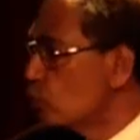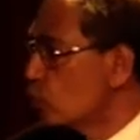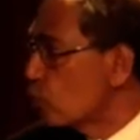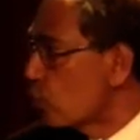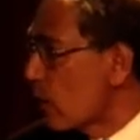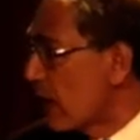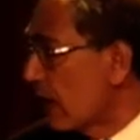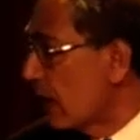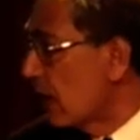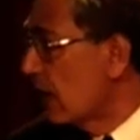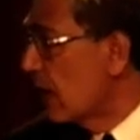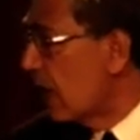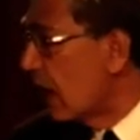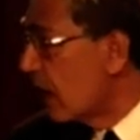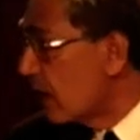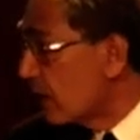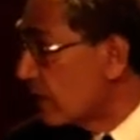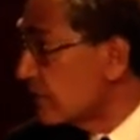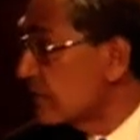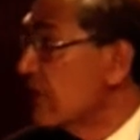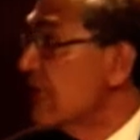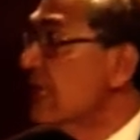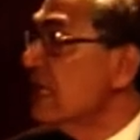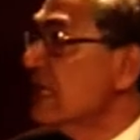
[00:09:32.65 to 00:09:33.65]

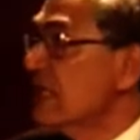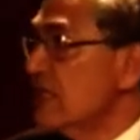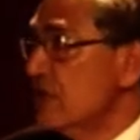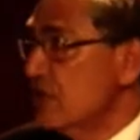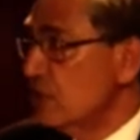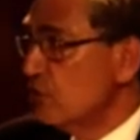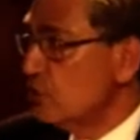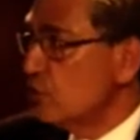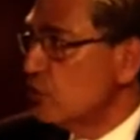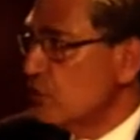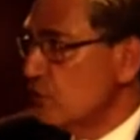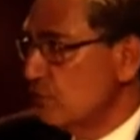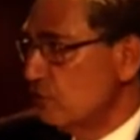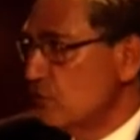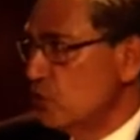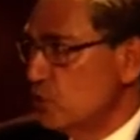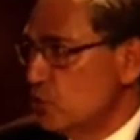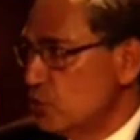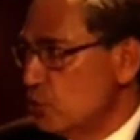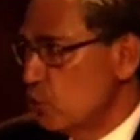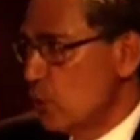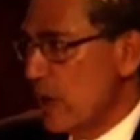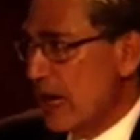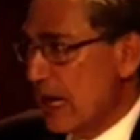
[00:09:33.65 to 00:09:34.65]
our
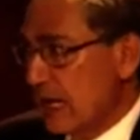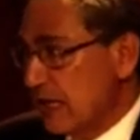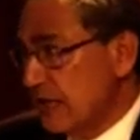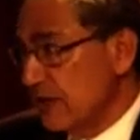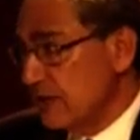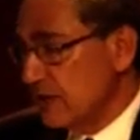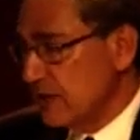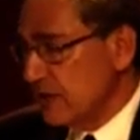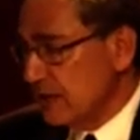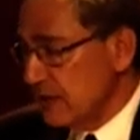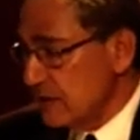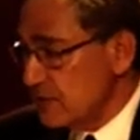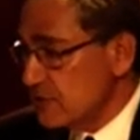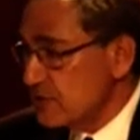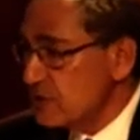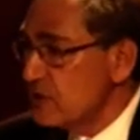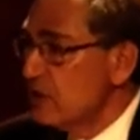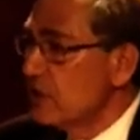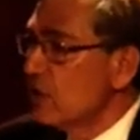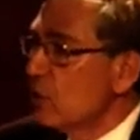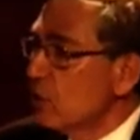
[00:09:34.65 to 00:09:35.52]
individualities.